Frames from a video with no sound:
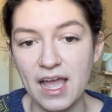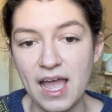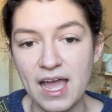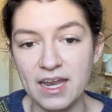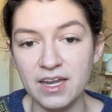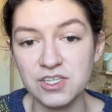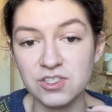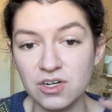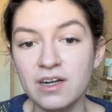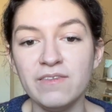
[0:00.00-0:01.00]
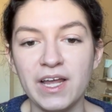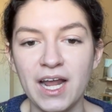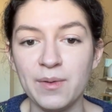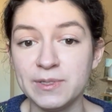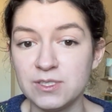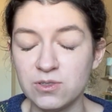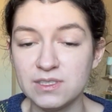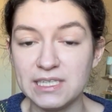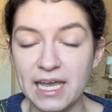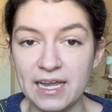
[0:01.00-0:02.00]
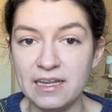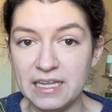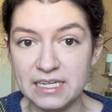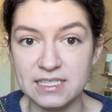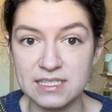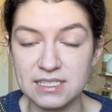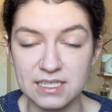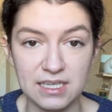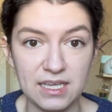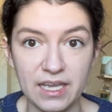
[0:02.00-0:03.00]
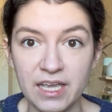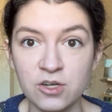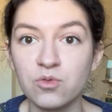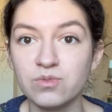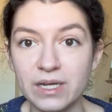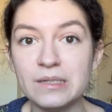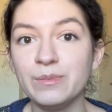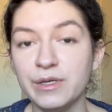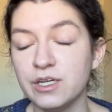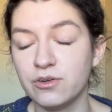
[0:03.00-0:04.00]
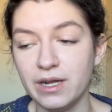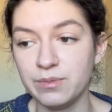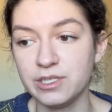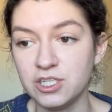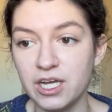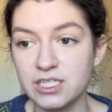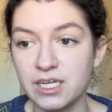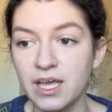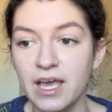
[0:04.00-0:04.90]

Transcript: And a certain event happens towards the end that is incredibly, incredibly tragic.